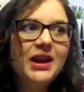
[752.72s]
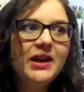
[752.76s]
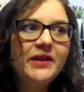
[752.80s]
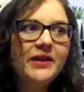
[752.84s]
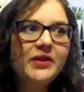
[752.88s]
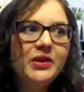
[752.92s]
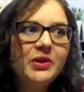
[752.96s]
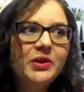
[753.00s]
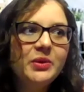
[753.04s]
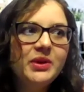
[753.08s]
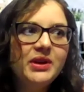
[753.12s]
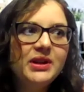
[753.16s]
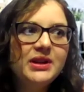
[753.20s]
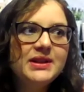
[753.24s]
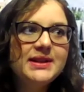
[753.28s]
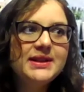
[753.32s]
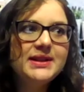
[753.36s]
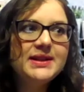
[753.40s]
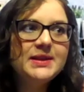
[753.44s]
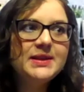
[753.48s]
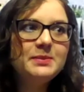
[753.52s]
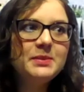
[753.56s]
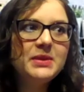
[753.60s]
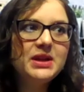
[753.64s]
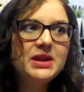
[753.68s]
that
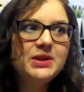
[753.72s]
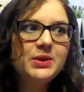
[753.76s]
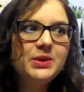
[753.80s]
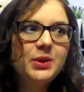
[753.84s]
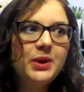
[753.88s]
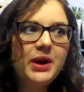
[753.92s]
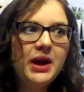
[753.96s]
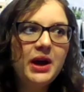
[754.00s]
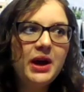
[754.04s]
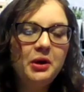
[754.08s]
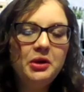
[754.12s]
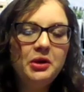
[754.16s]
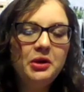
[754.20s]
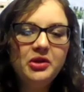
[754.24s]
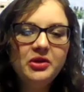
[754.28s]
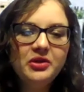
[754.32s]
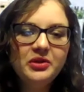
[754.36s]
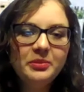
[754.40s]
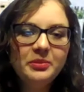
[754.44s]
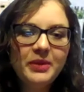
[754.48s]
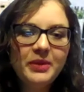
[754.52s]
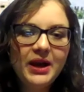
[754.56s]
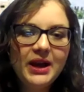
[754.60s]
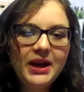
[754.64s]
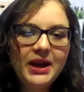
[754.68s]
everyone's mental health
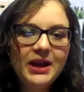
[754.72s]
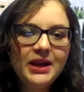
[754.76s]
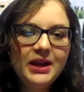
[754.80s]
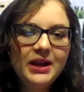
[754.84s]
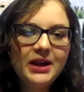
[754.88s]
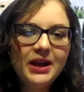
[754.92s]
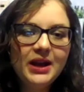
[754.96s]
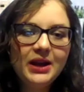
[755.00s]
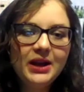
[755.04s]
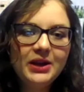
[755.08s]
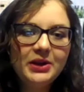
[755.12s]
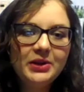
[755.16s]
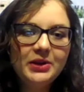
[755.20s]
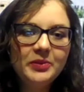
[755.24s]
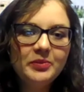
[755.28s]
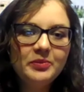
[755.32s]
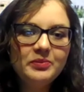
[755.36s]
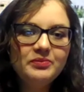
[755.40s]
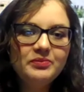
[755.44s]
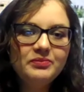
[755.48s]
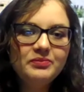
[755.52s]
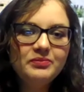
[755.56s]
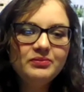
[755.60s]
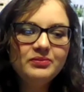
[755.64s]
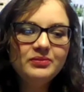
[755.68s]
might
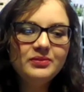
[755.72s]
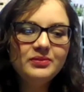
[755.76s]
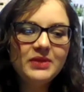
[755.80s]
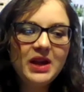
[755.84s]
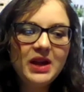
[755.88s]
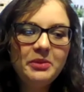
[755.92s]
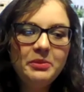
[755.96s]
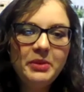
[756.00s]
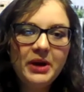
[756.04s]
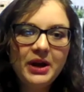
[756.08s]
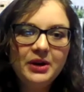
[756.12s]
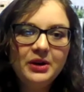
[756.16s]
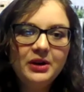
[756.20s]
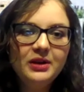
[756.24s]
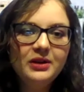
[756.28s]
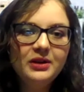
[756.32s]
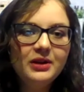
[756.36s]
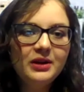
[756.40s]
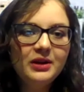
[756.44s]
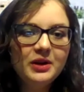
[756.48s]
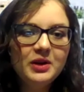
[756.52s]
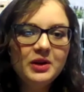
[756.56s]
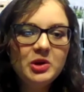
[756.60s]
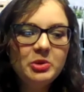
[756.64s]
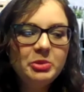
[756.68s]
get
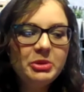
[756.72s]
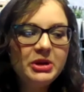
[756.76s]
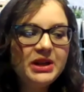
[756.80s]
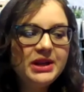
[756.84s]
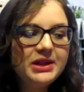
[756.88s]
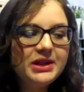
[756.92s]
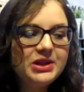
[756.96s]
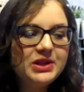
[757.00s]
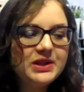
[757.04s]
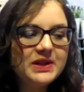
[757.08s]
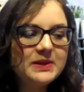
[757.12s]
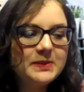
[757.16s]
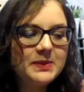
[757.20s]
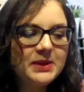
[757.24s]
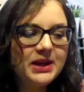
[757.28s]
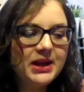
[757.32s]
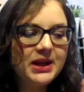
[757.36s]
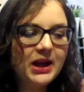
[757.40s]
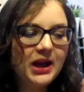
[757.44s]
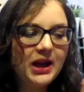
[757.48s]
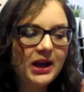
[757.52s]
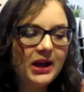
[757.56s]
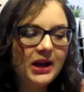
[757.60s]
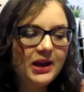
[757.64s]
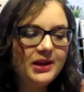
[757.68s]
better a little bit just
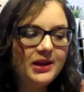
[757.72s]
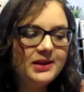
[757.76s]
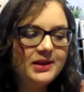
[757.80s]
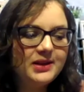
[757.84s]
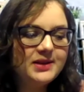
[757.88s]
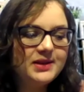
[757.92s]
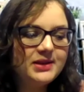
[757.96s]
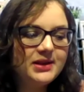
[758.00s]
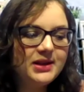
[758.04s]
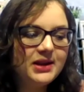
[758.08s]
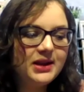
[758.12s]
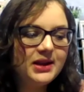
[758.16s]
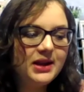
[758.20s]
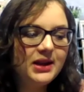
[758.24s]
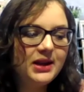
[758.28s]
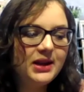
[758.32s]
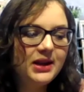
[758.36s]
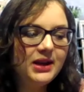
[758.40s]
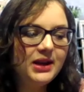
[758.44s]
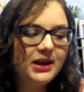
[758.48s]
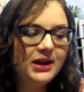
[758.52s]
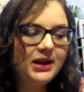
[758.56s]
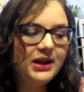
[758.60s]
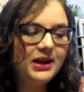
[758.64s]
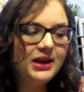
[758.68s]
because
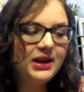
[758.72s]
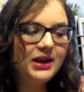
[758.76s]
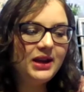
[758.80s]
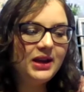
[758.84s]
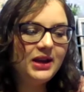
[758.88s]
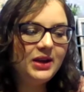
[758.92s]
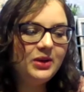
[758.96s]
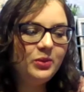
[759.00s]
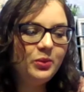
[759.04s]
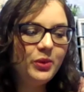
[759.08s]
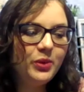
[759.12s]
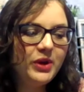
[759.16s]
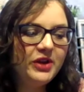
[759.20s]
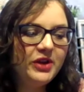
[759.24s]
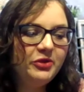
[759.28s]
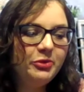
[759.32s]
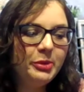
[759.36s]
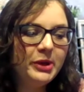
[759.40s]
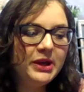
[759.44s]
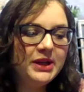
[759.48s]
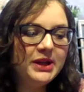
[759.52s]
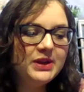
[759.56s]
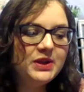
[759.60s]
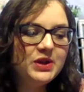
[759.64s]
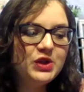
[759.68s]

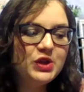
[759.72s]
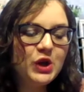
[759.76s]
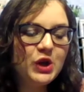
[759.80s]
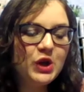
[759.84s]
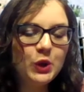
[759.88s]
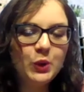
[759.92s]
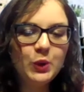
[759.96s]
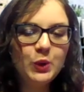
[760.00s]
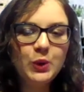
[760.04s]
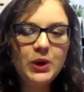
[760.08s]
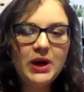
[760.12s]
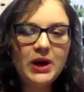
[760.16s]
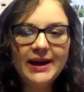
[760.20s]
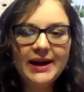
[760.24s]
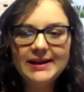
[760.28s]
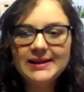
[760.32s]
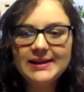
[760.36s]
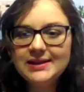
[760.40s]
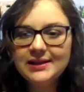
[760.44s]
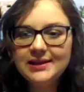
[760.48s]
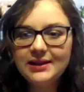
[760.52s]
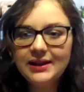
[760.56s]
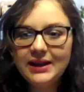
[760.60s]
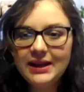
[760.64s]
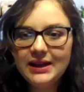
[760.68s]
we've been so
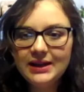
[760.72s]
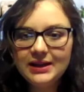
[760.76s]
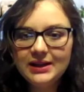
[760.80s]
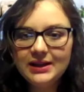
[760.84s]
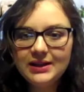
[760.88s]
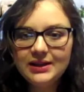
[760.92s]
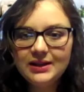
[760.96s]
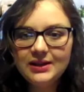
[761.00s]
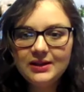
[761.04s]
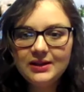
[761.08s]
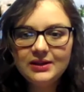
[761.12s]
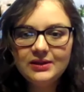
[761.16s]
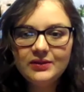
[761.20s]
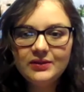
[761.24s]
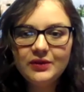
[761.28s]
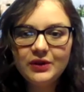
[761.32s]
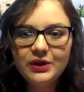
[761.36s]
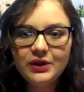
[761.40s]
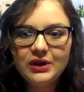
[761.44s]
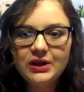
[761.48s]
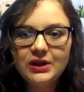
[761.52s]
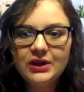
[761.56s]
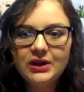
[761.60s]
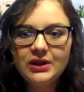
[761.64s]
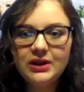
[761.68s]
isolated
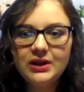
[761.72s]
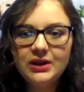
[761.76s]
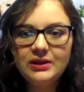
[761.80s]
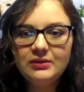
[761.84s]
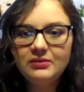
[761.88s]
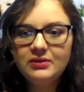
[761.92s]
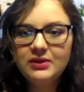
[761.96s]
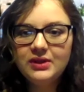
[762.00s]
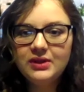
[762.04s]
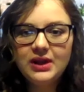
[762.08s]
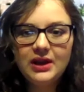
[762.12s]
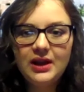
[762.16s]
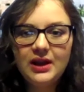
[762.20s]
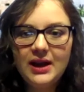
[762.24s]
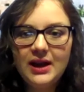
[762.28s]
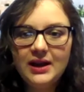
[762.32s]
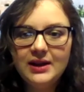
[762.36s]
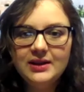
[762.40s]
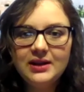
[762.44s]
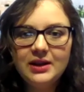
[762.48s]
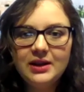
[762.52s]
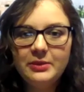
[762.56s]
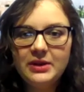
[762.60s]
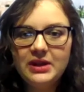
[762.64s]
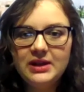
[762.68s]
for
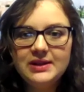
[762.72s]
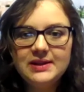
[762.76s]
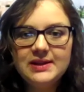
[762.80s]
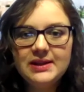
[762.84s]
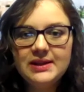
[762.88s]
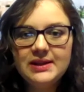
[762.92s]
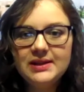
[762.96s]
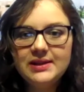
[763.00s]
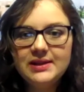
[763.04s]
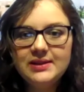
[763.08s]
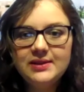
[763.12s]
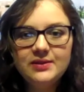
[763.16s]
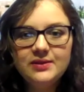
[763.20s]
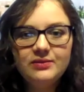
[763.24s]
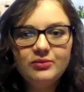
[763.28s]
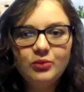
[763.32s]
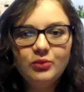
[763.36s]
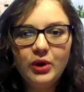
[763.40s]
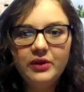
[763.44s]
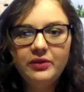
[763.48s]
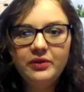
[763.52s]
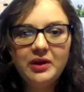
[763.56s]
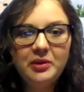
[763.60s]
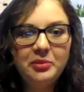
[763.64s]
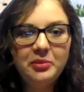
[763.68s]
since
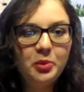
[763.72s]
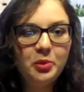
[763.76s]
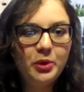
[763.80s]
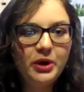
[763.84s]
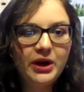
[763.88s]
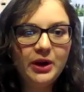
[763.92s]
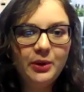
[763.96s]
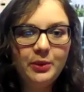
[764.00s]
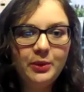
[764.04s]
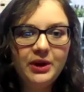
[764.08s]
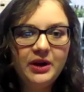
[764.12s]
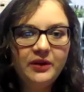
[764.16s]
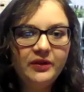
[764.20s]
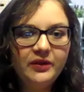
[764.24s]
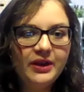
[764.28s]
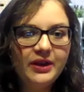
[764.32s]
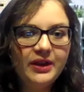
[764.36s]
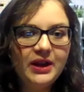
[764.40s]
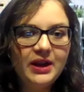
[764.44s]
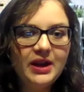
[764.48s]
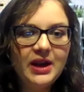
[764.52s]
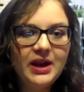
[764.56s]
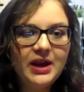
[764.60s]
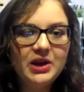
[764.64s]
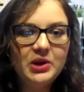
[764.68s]
February when
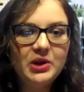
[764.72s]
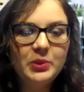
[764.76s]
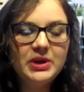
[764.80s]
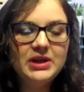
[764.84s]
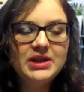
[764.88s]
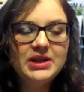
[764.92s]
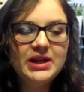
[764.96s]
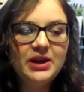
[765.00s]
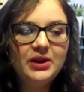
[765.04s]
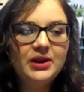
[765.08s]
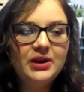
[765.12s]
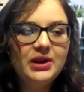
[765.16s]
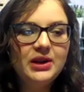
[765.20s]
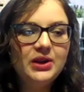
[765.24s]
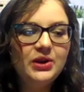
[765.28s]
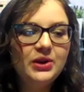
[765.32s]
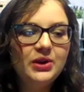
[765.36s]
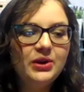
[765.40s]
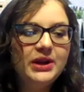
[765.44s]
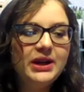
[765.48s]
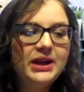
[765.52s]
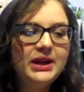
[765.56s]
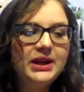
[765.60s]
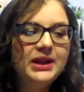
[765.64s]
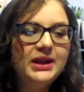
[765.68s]
everything kind of went
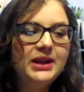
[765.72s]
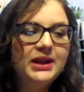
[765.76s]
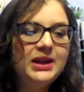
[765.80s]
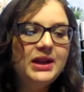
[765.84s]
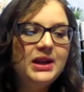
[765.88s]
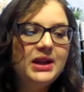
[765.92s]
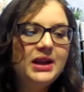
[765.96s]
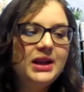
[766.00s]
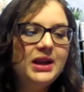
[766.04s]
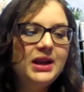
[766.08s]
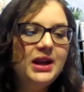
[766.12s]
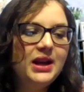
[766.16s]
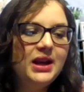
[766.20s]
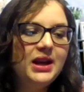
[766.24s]
downhill. And,